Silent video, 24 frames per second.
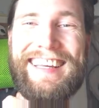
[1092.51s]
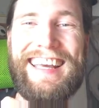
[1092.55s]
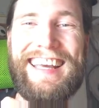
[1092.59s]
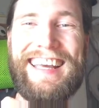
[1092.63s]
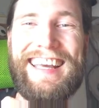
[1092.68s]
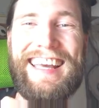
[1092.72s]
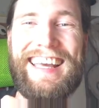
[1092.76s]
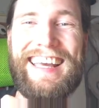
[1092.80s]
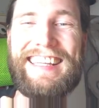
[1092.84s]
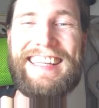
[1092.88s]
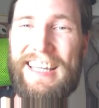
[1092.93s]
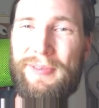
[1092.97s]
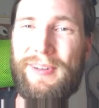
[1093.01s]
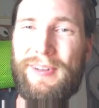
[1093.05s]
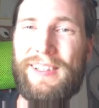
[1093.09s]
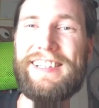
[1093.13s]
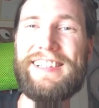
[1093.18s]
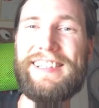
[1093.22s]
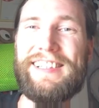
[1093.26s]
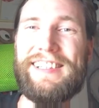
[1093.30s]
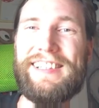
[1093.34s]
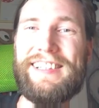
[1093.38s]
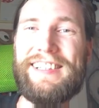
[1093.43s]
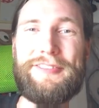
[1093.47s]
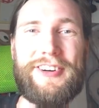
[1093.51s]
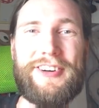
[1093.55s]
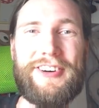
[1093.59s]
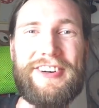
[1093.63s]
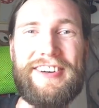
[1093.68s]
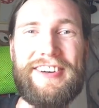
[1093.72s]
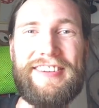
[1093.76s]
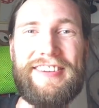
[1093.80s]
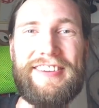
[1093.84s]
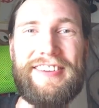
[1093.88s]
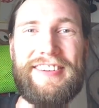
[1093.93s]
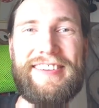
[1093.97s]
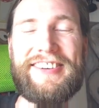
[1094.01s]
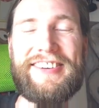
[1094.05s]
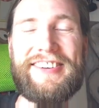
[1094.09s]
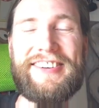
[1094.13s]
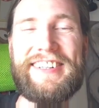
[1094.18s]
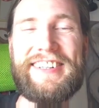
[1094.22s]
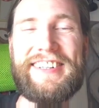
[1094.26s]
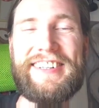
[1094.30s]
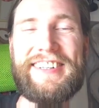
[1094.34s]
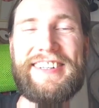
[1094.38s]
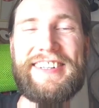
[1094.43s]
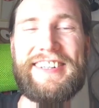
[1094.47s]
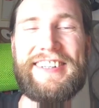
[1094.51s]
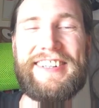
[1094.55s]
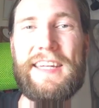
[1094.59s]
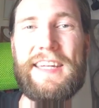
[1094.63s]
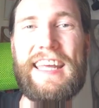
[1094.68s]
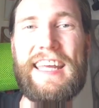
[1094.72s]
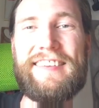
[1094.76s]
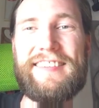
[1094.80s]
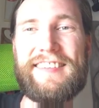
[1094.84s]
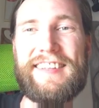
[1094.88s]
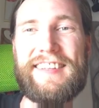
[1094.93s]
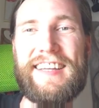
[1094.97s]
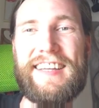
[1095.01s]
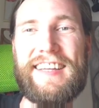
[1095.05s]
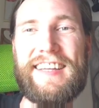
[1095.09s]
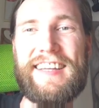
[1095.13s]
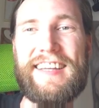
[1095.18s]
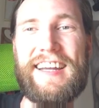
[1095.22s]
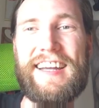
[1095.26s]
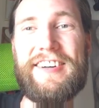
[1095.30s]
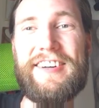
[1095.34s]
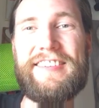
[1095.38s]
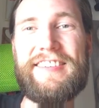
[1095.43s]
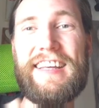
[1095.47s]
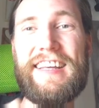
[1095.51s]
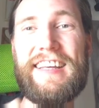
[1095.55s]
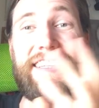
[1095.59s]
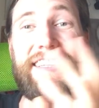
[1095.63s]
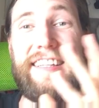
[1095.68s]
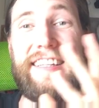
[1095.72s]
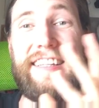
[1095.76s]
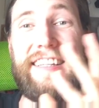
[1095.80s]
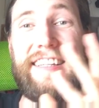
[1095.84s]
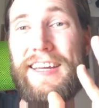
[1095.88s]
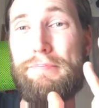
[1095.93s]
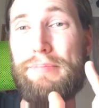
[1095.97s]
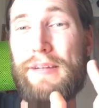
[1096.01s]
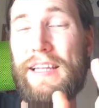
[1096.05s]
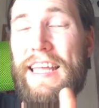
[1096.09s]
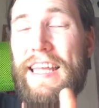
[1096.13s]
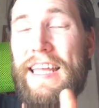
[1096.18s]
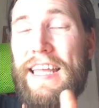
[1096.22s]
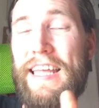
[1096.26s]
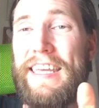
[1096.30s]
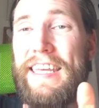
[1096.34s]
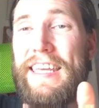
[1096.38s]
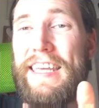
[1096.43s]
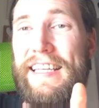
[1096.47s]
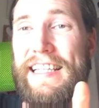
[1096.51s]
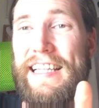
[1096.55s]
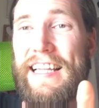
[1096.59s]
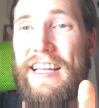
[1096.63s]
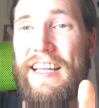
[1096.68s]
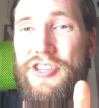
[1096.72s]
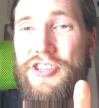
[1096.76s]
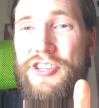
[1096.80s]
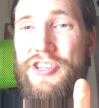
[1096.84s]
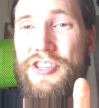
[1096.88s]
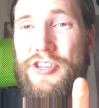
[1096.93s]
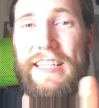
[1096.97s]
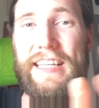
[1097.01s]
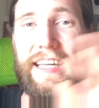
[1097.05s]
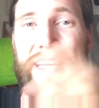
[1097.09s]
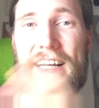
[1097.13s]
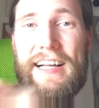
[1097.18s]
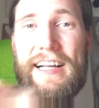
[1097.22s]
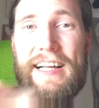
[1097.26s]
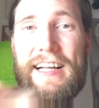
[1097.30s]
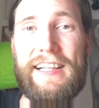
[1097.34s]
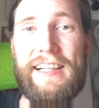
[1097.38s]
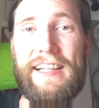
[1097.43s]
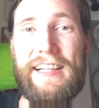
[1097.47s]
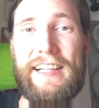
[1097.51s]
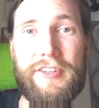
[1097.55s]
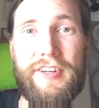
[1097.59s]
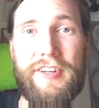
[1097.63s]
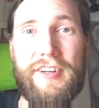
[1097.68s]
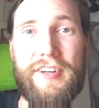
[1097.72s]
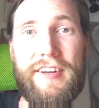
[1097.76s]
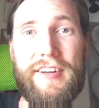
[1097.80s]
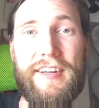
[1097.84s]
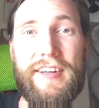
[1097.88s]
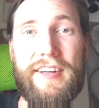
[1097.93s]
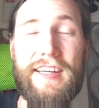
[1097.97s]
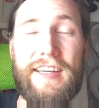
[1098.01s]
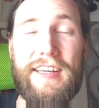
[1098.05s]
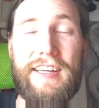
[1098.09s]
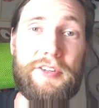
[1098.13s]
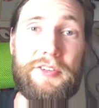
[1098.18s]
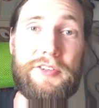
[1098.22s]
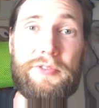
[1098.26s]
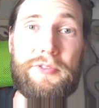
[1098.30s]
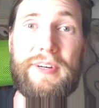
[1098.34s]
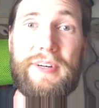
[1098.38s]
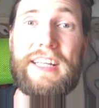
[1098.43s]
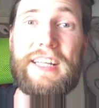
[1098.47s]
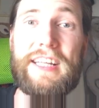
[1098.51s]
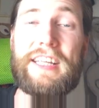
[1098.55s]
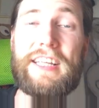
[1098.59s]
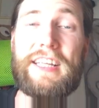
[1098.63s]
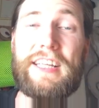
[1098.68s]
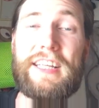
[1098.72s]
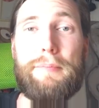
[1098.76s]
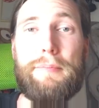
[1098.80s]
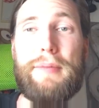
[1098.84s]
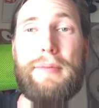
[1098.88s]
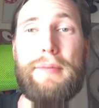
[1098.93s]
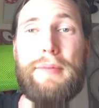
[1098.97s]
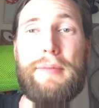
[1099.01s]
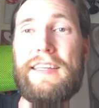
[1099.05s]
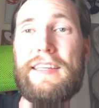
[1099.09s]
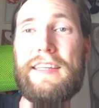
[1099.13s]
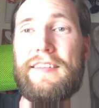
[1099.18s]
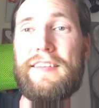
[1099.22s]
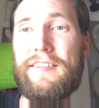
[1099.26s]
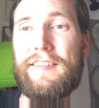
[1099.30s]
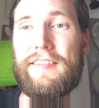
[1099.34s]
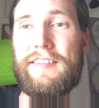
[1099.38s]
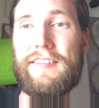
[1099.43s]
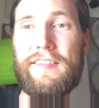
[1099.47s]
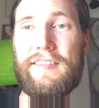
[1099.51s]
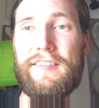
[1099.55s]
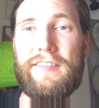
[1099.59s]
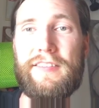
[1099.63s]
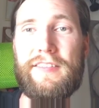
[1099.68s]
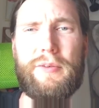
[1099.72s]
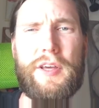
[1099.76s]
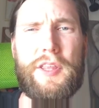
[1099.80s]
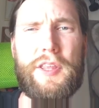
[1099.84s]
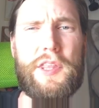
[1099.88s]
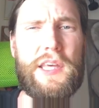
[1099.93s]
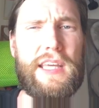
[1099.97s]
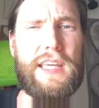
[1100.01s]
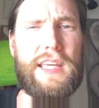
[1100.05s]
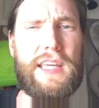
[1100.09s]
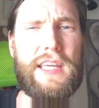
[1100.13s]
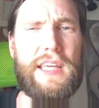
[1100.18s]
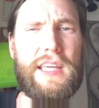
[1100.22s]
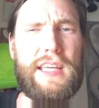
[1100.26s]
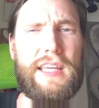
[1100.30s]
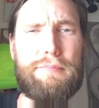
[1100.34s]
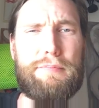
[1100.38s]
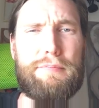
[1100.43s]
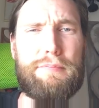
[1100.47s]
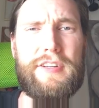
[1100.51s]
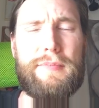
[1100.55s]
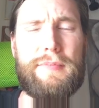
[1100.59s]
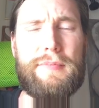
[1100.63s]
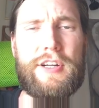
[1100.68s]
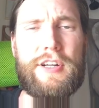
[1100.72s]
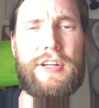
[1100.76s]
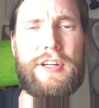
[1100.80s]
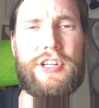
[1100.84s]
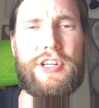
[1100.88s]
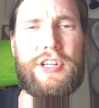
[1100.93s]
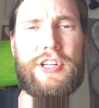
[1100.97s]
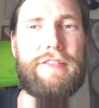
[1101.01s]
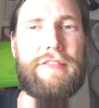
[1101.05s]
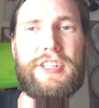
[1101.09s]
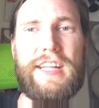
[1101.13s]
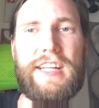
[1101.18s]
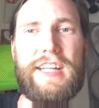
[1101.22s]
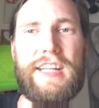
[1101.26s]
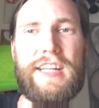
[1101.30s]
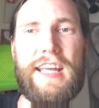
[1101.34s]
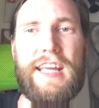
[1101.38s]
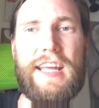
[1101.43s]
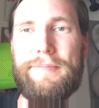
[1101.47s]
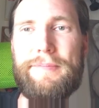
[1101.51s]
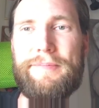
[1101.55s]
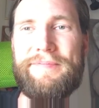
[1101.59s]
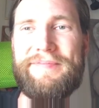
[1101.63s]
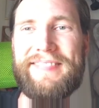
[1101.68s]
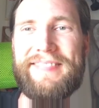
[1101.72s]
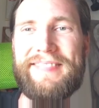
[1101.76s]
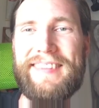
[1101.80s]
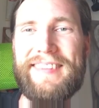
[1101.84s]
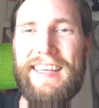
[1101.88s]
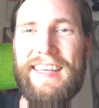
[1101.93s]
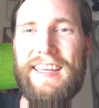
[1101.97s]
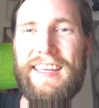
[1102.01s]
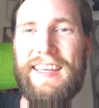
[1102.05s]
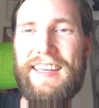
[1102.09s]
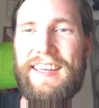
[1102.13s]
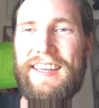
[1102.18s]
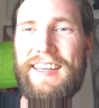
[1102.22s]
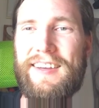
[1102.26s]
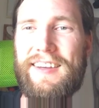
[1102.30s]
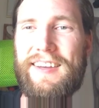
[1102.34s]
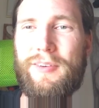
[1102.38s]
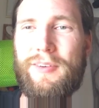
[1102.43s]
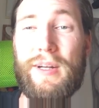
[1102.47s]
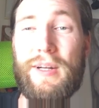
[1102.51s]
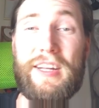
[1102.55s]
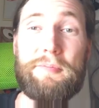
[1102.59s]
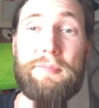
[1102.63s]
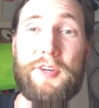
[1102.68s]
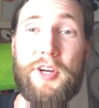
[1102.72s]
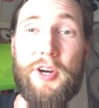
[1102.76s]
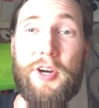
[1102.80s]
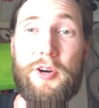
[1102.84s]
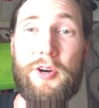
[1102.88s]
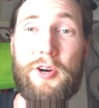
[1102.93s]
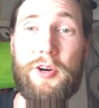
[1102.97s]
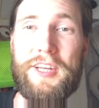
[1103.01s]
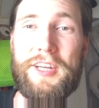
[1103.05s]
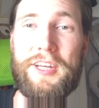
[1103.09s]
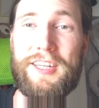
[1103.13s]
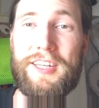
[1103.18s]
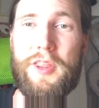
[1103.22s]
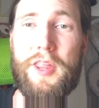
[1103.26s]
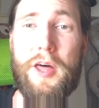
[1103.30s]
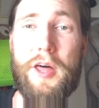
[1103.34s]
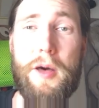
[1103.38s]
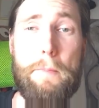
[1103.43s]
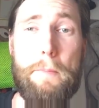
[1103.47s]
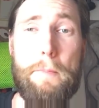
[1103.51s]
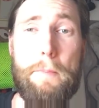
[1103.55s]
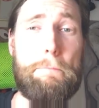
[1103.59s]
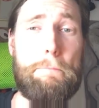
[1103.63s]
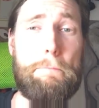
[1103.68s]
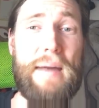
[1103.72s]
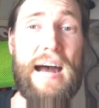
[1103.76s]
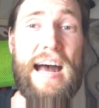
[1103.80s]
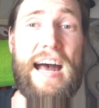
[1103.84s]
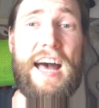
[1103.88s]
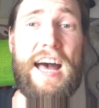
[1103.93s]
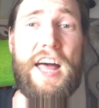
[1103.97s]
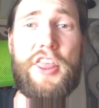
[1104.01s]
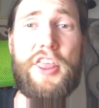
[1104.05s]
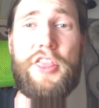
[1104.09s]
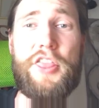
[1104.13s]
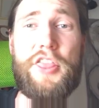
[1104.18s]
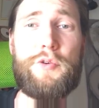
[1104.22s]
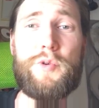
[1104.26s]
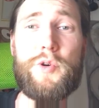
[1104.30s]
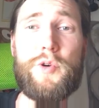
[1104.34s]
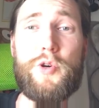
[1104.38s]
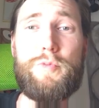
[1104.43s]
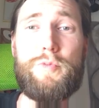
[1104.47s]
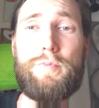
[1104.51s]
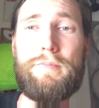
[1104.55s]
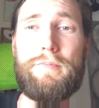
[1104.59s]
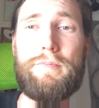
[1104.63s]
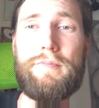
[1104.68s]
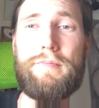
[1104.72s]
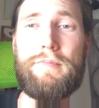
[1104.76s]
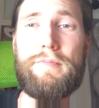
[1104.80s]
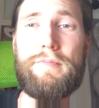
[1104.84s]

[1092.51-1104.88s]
and I will of course create the next card. And I'm playing Clash Royale on a regular base, so I think pretty much every day when I'm going to the bathroom.